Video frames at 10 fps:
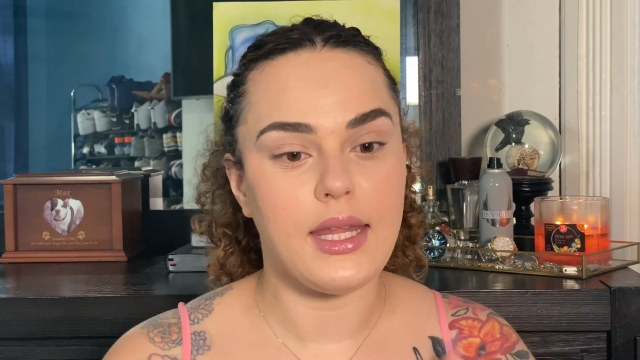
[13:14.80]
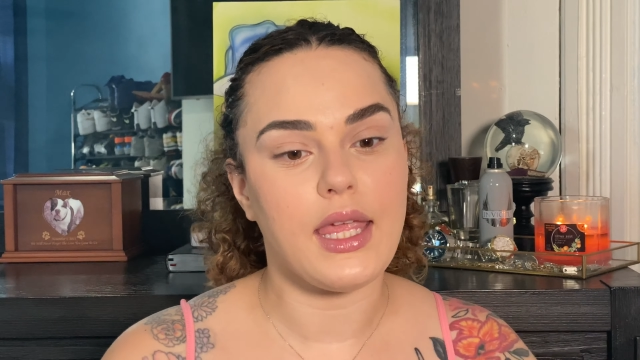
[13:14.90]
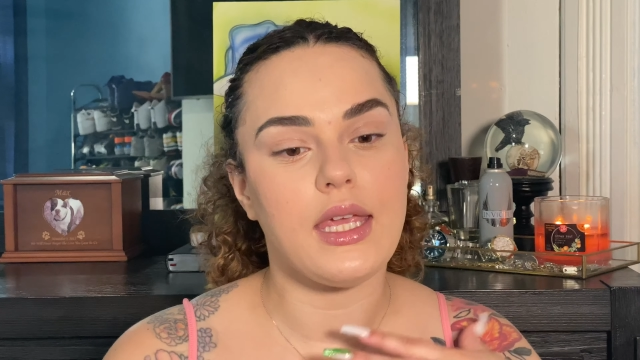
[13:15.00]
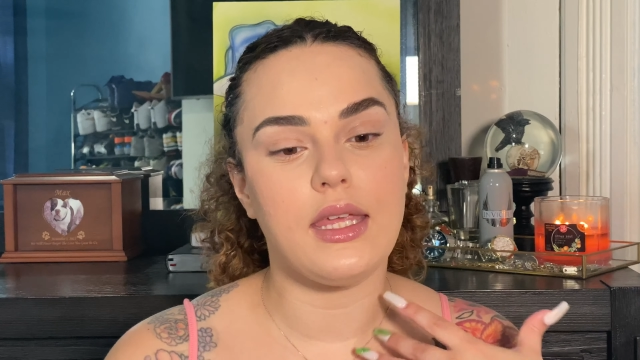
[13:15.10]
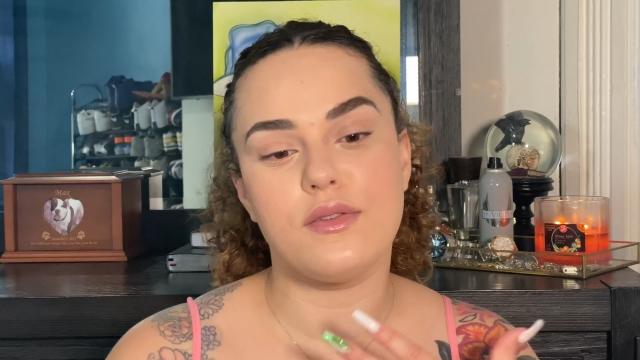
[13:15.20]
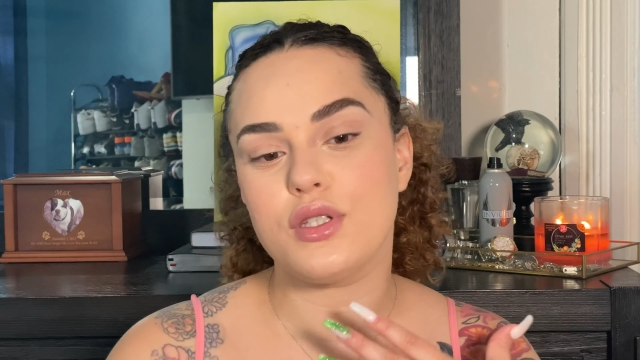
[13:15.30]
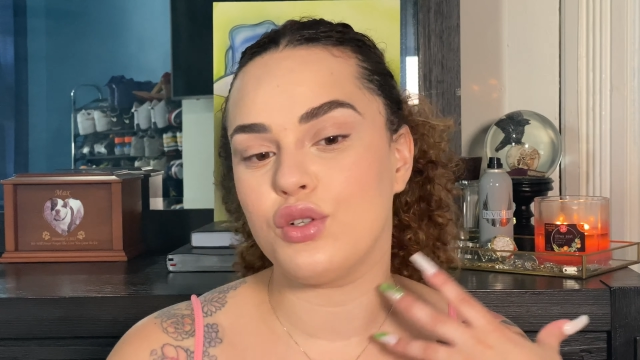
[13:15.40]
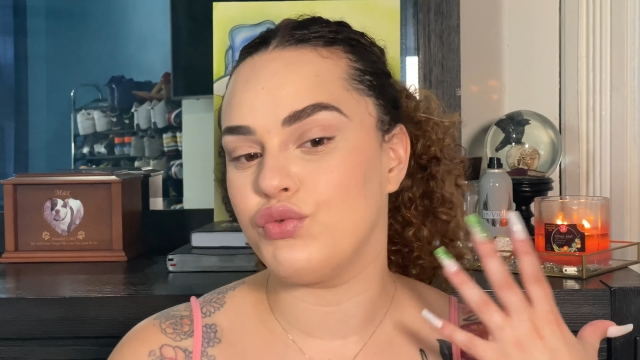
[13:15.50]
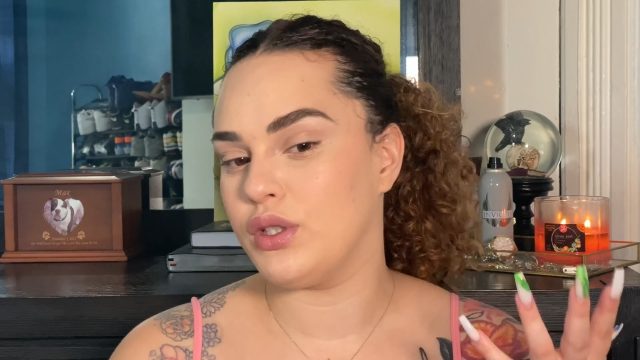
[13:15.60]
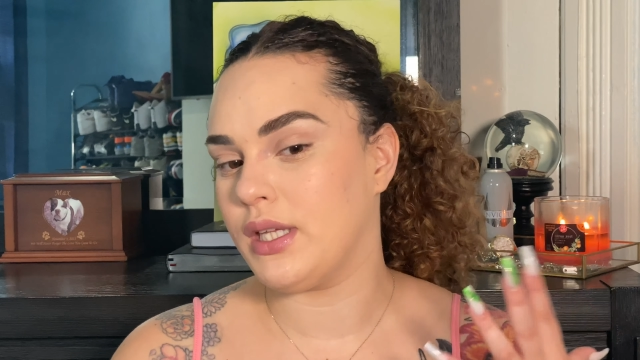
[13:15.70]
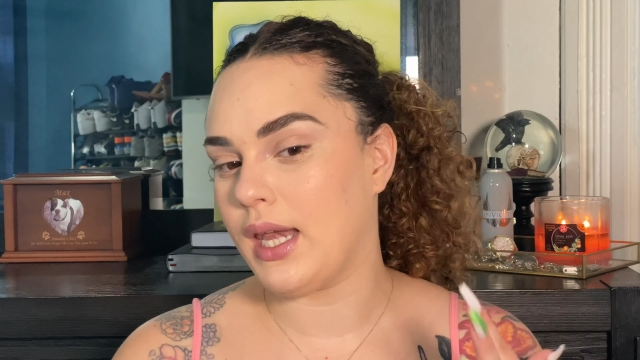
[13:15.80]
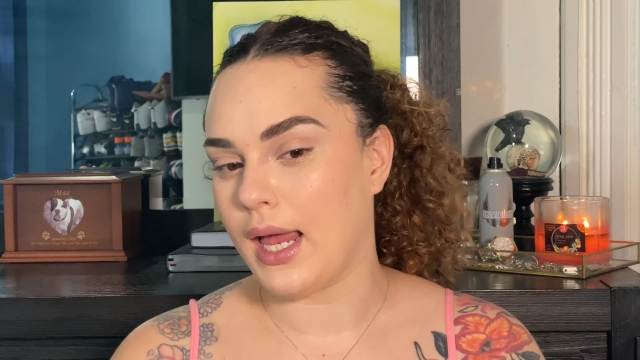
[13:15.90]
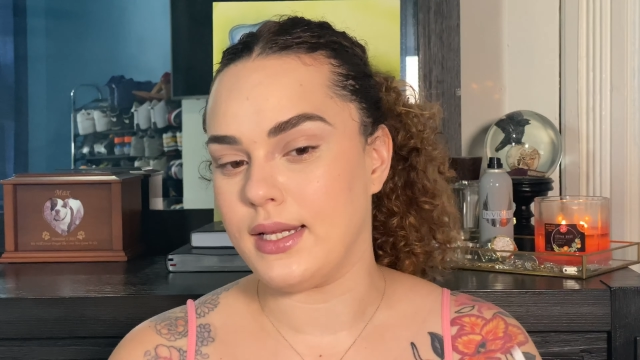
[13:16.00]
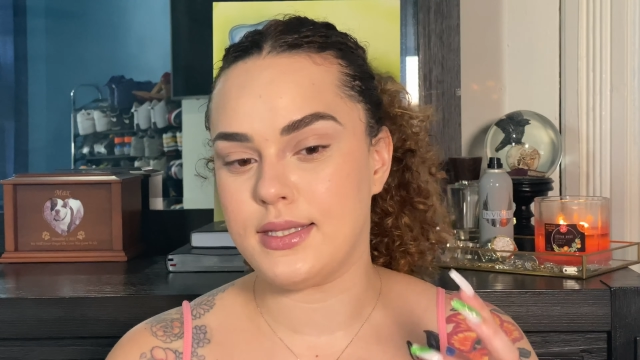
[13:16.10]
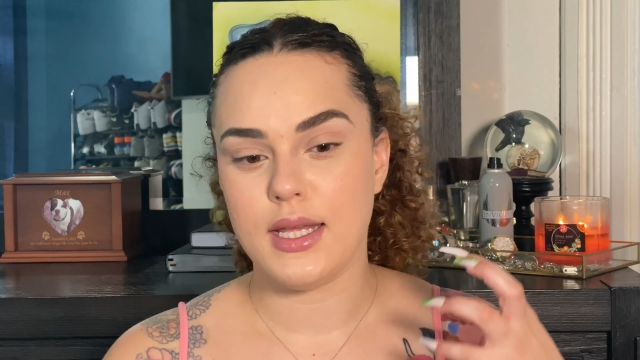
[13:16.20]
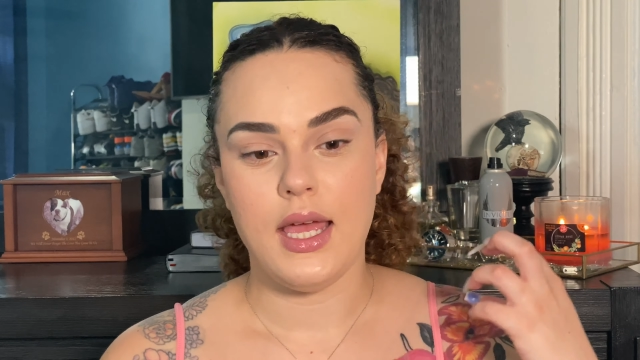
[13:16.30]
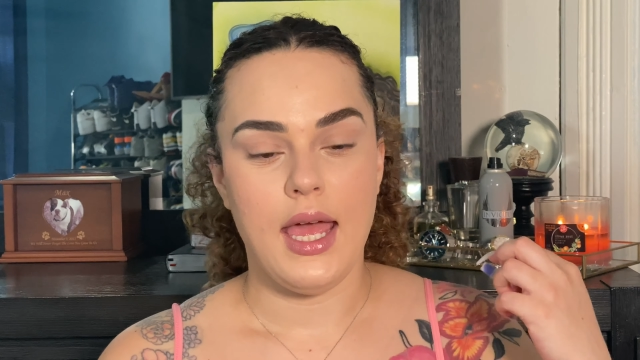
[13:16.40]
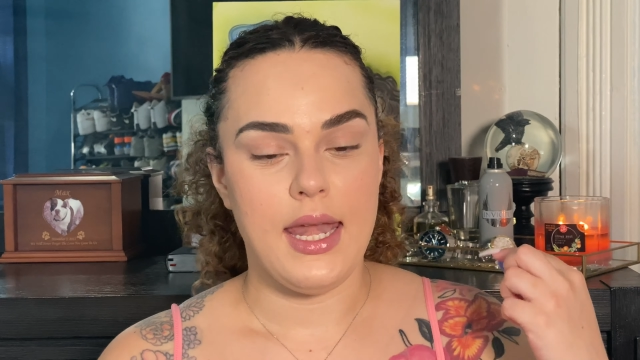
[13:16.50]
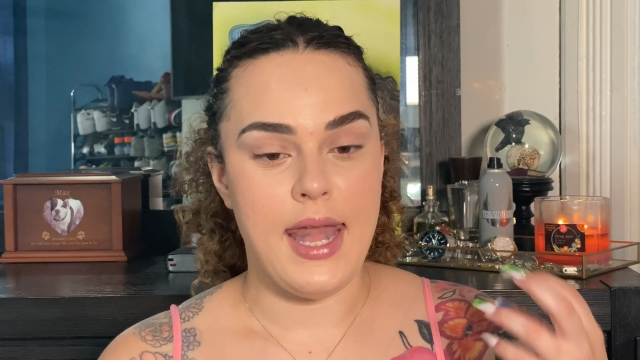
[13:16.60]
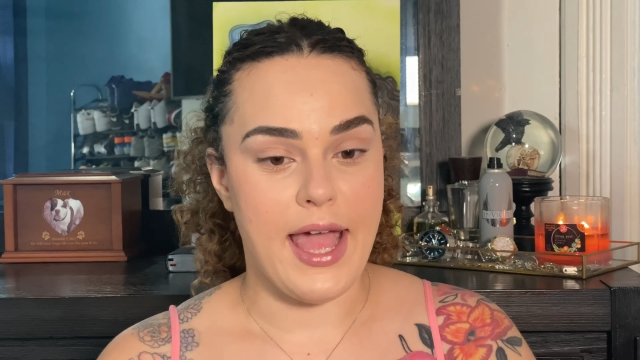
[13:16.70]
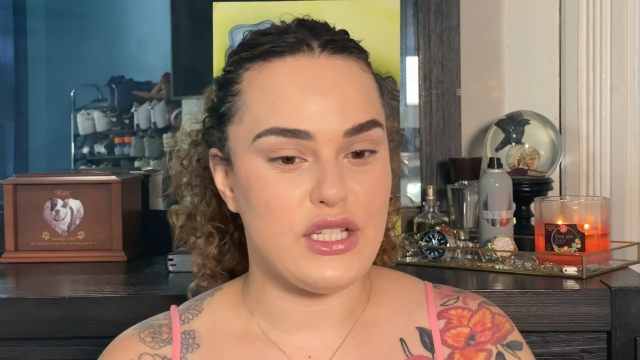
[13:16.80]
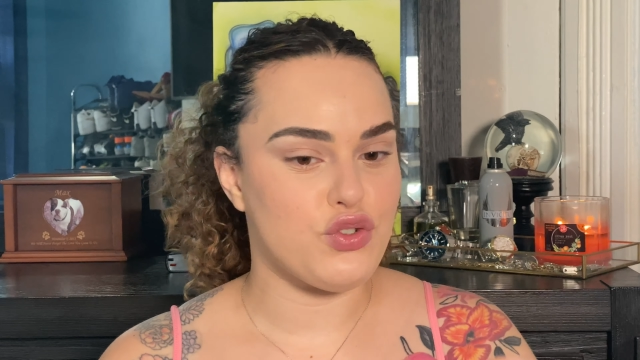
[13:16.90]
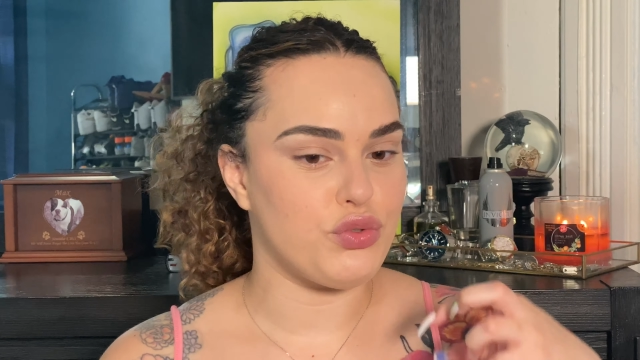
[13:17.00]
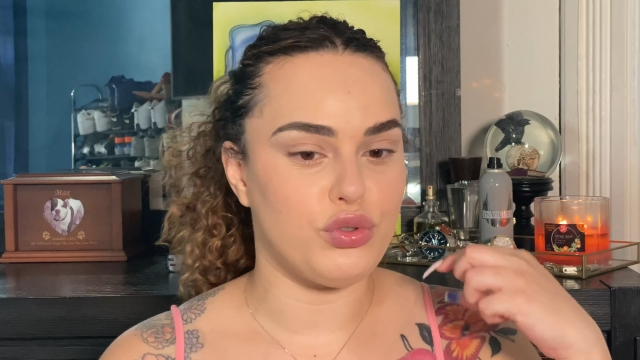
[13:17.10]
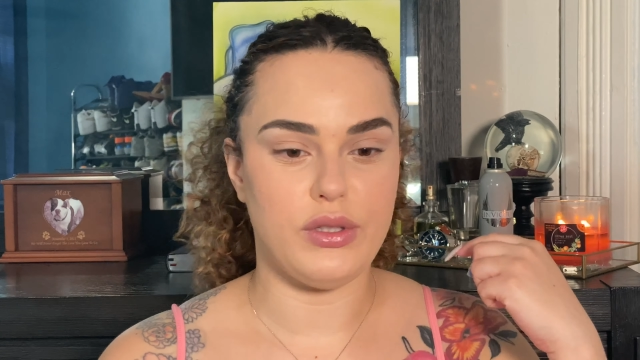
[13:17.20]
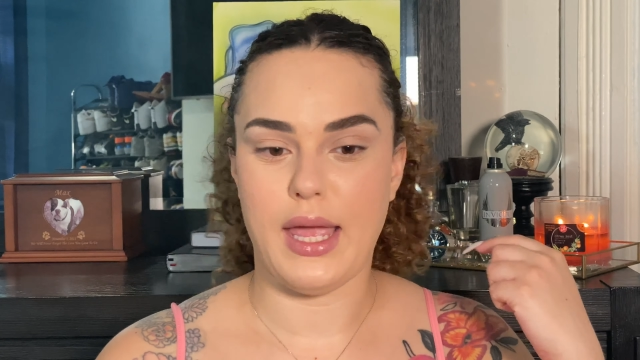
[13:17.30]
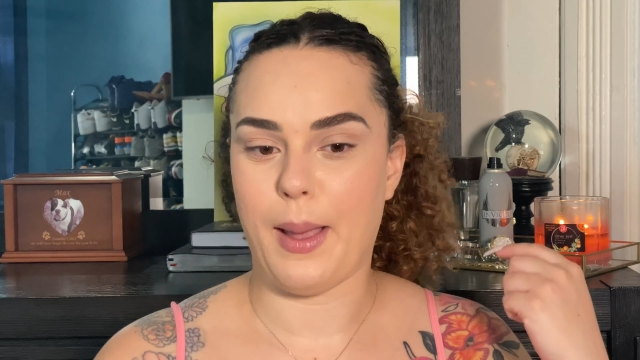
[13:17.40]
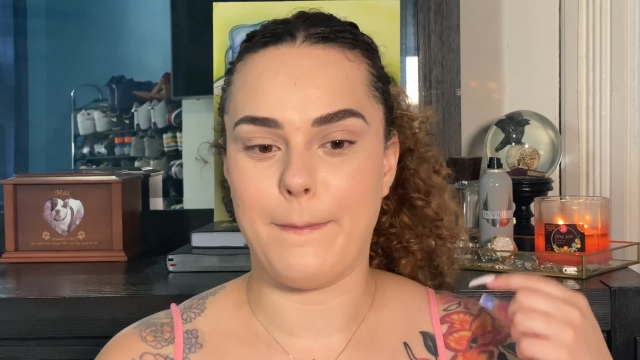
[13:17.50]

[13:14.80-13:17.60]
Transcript: Like it gives it a really nice natural like